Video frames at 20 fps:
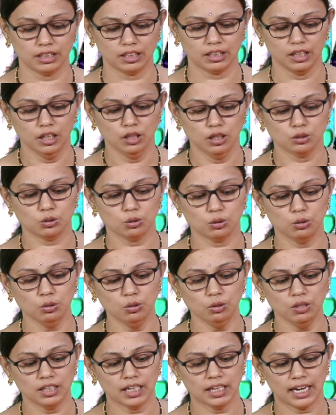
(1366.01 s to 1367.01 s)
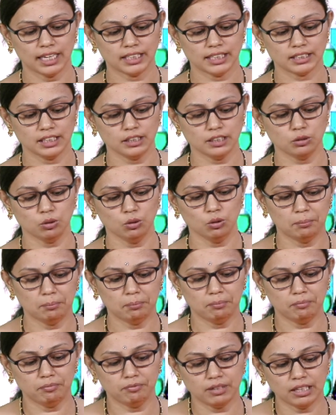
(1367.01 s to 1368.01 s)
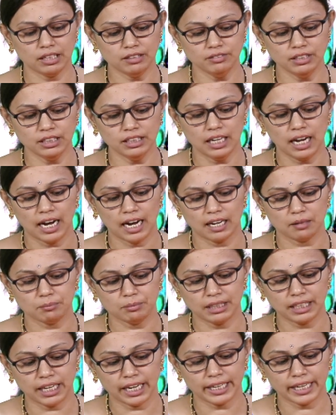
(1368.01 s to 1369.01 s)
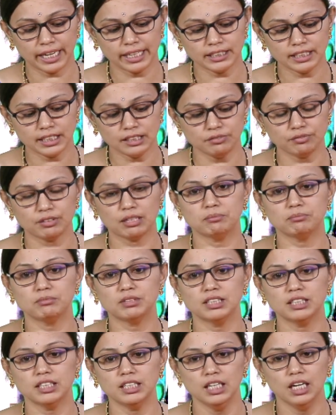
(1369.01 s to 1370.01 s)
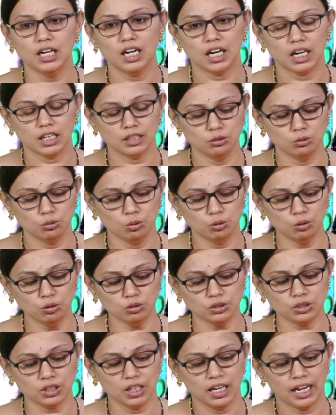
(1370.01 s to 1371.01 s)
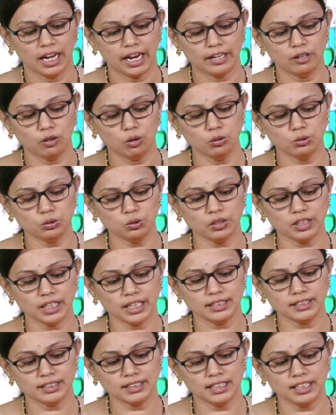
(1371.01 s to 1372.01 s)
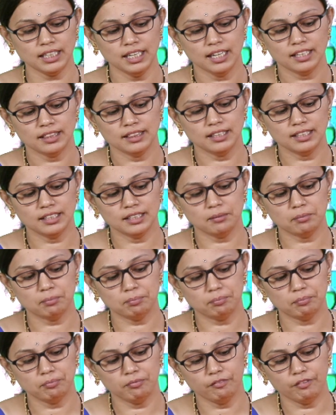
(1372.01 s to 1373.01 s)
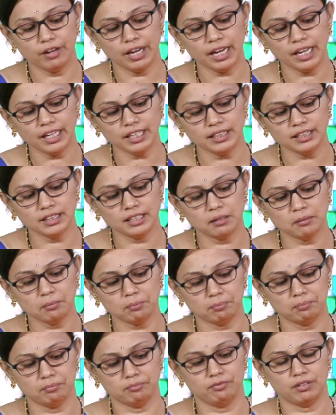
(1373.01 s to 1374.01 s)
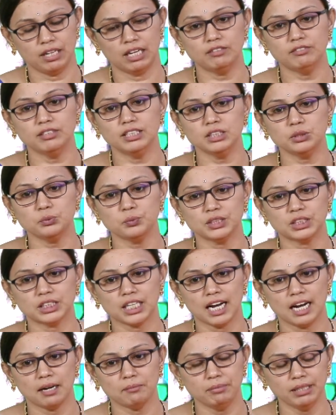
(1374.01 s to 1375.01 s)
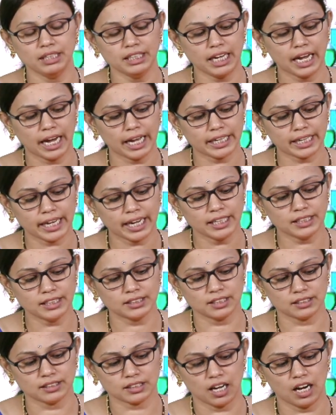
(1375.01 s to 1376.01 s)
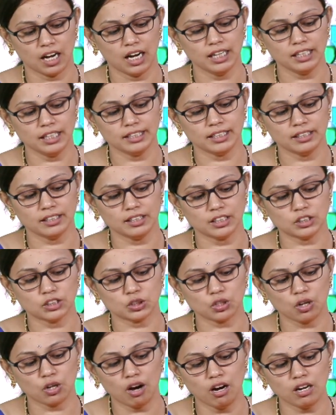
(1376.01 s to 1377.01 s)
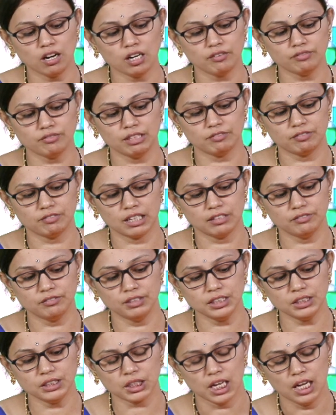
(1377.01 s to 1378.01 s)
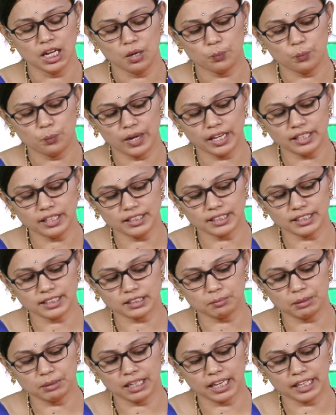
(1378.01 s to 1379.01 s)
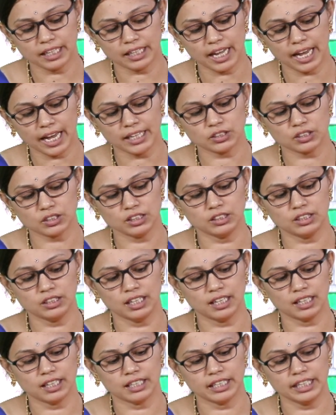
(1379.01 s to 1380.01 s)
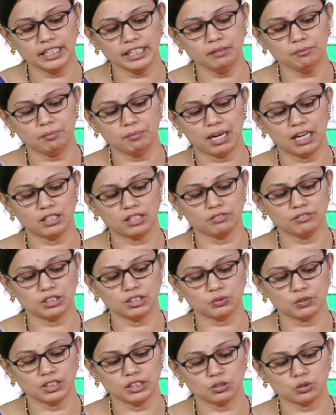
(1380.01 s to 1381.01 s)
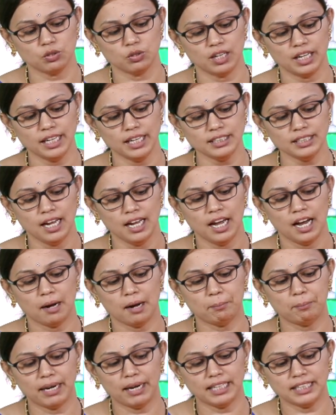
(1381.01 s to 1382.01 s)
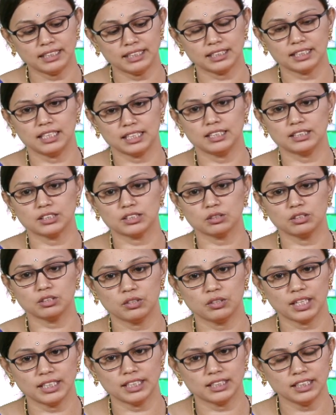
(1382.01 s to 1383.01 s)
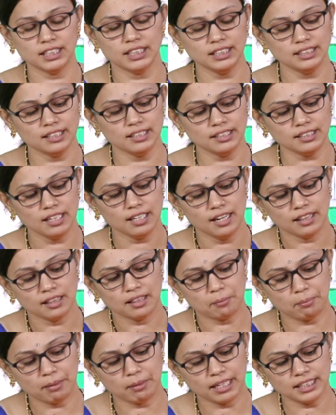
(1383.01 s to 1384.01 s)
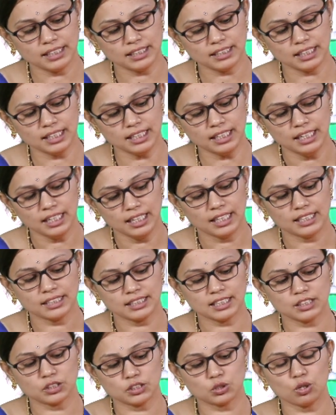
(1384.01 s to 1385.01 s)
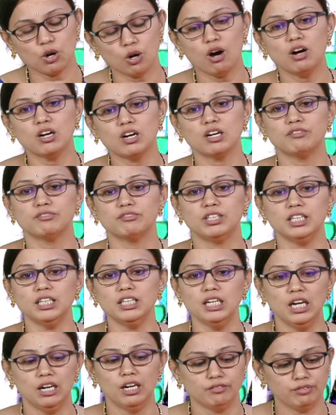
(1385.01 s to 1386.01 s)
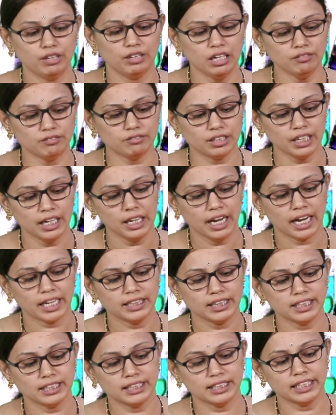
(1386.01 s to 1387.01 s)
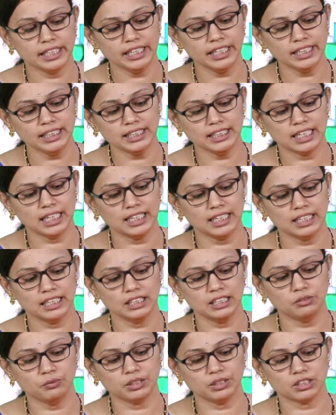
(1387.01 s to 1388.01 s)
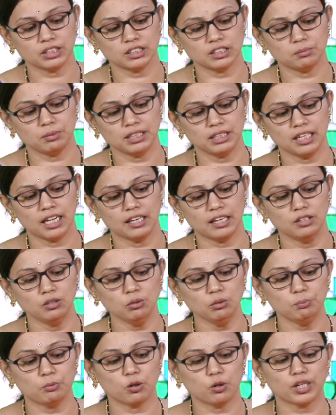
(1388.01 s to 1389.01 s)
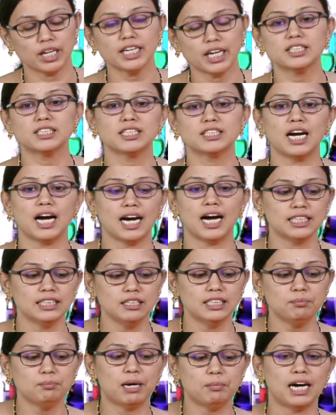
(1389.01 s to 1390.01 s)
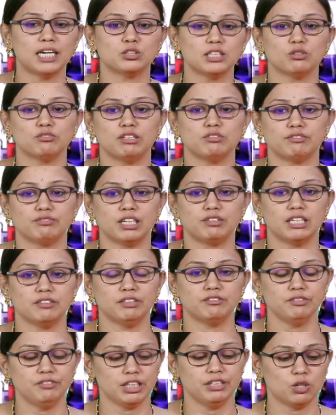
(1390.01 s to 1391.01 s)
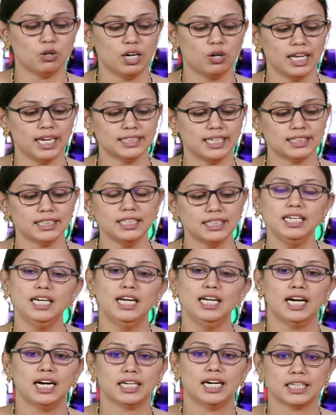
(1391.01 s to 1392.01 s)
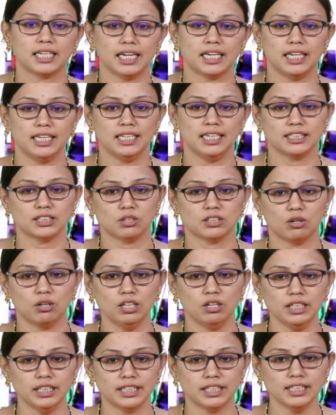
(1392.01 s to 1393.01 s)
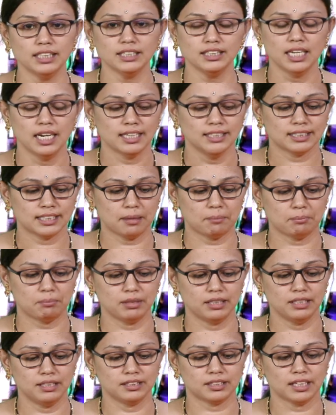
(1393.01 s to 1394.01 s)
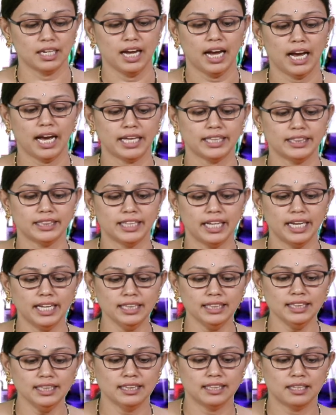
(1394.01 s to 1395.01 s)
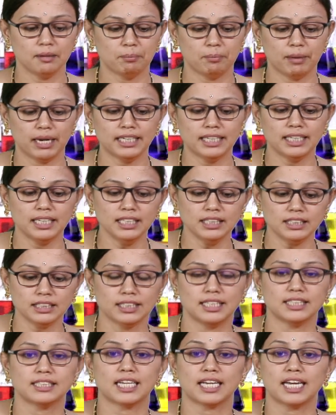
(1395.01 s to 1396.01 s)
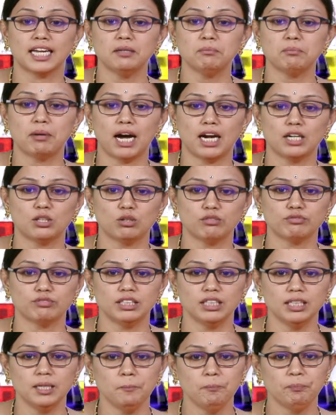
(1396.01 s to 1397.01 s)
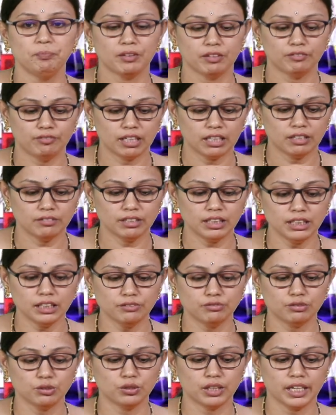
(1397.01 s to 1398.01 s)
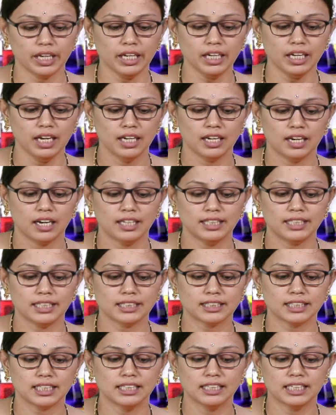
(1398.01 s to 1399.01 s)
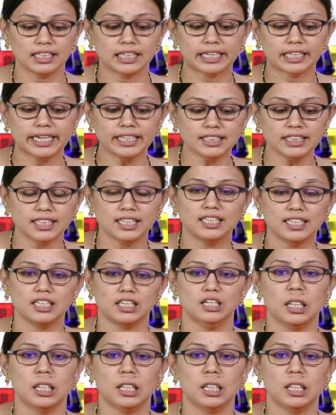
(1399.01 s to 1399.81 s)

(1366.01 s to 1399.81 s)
So, as I told, flower have been arises from the nodes, and also you can see the way the flowers which have been arises, or it is the stalk of the flowers where it has been attached. The green part of this one is called as a pedicel. So, you see this, the pedicel is the stalk of the flower, and the green colored which has been protects the other parts of the flower we call as a calyx, or it is sepals. And then the petals, the second part of the flower, if you take, it is in a red color.